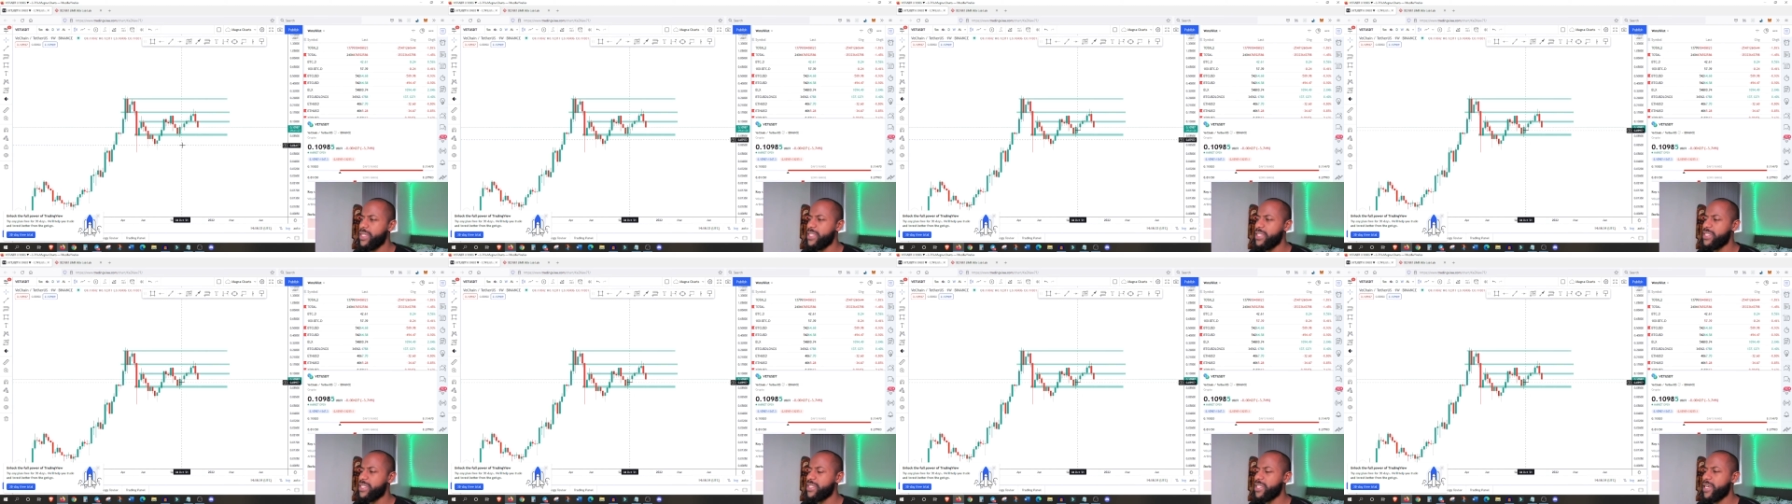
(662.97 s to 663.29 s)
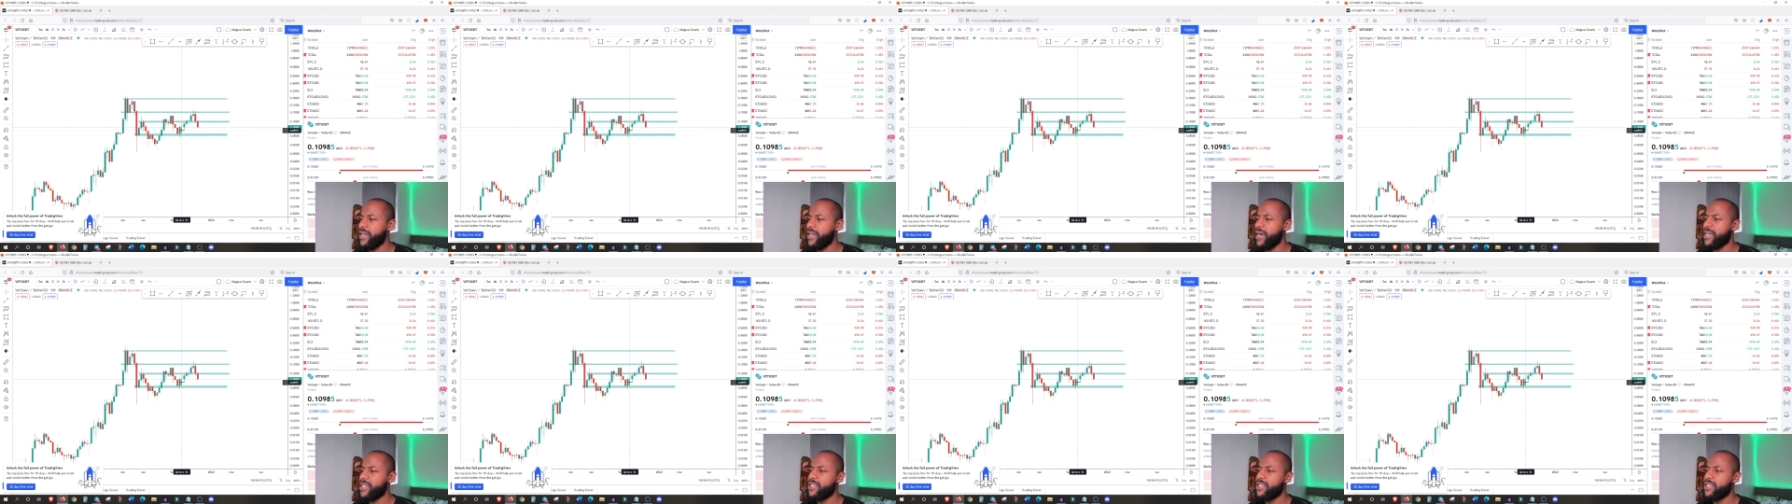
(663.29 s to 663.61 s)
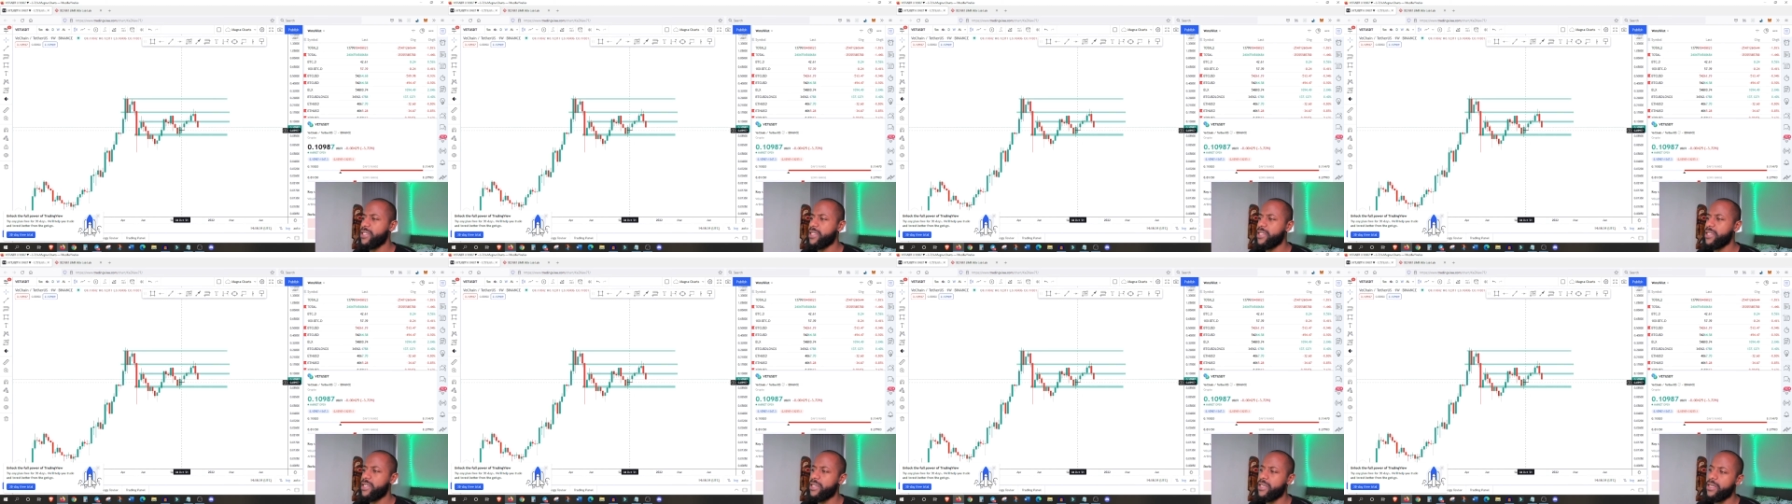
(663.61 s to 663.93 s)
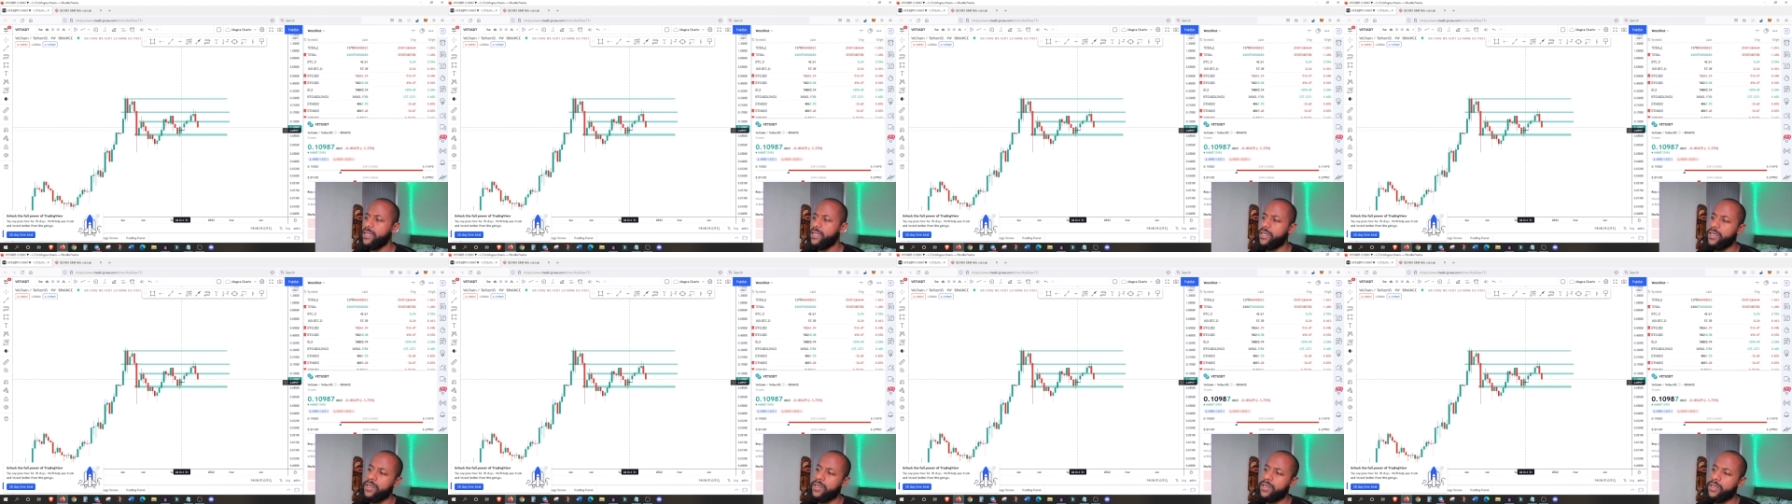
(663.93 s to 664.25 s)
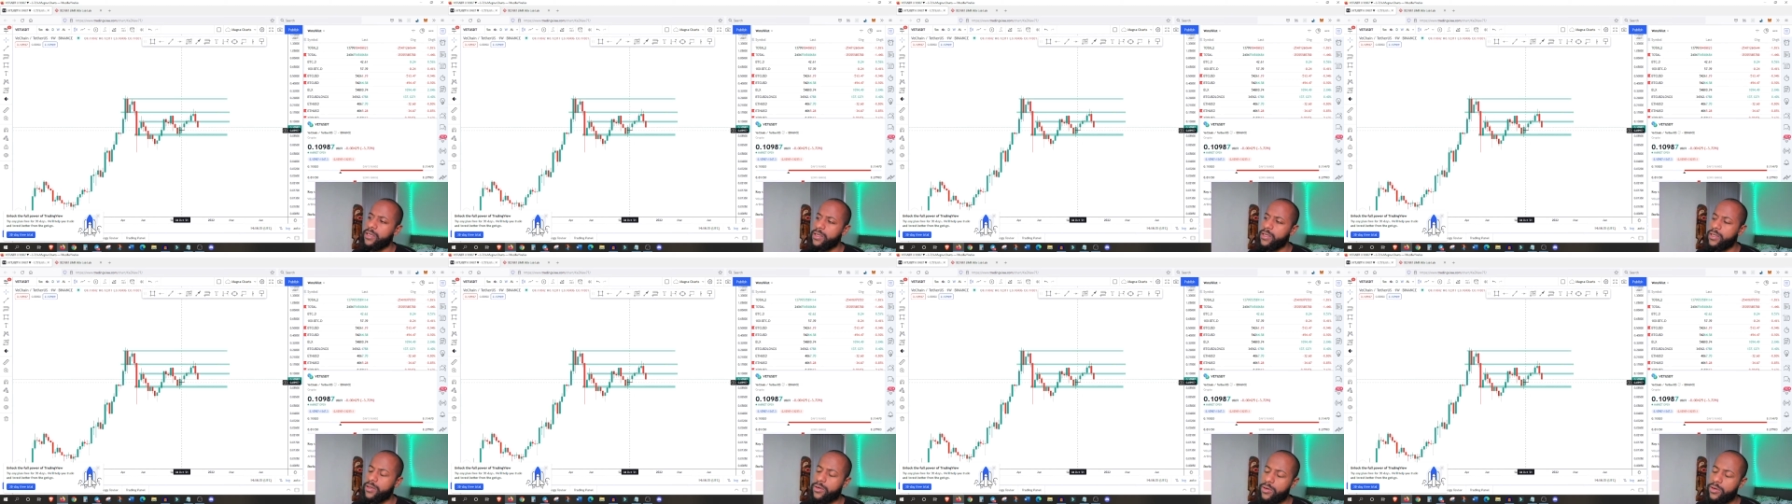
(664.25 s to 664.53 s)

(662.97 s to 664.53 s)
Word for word: VeChain actually